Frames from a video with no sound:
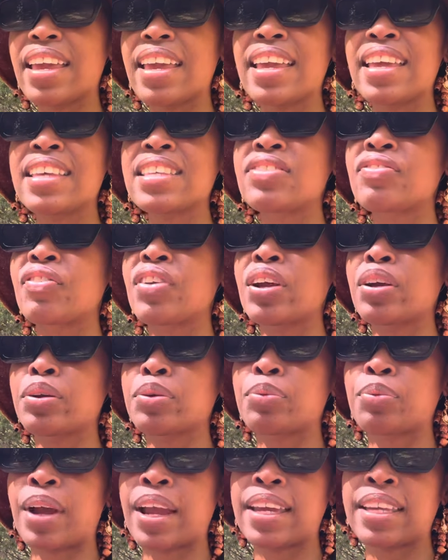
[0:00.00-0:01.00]
is very
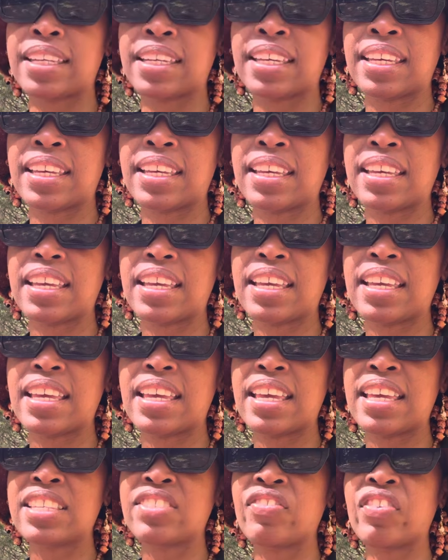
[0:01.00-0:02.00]
radiant.
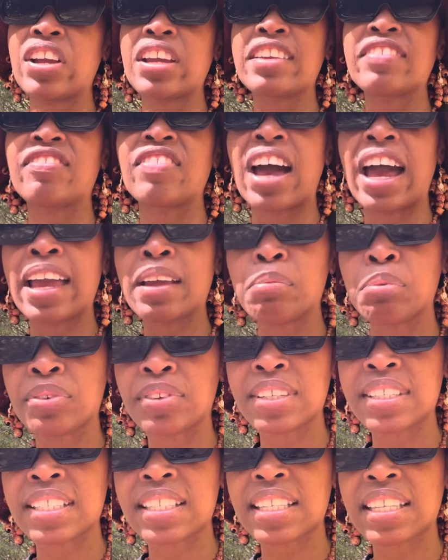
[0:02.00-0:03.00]
It's very
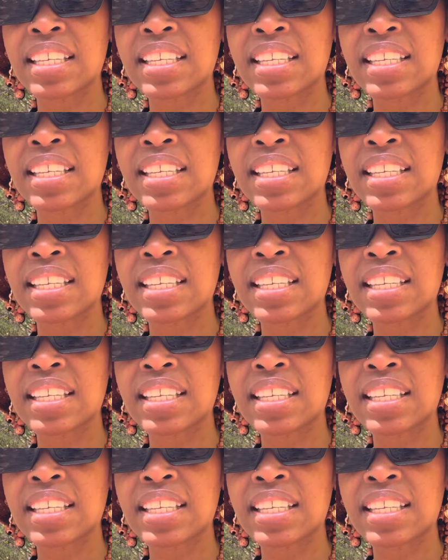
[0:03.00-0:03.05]
vibrant.